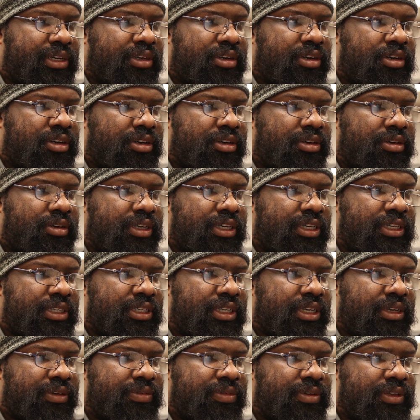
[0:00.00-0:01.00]
call a
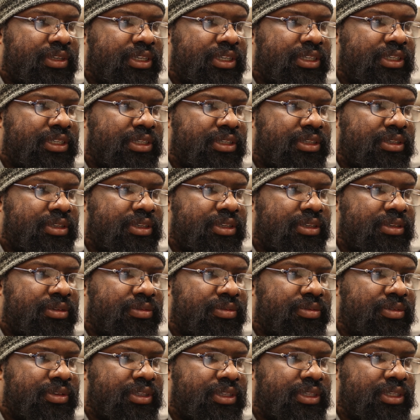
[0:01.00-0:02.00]
definition
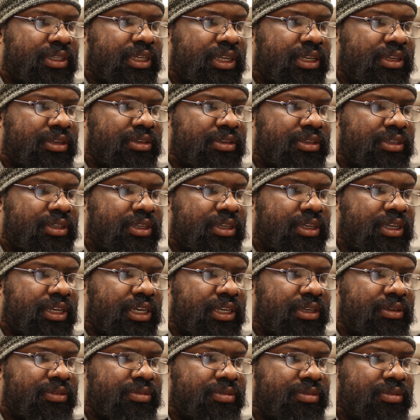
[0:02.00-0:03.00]
of intelligent
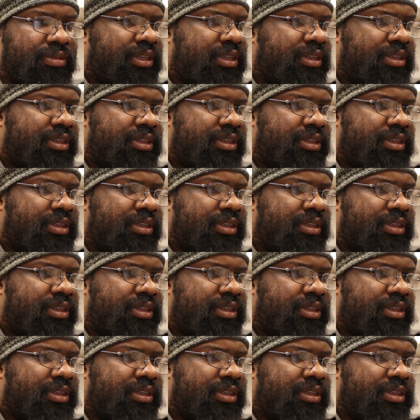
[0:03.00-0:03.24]
life.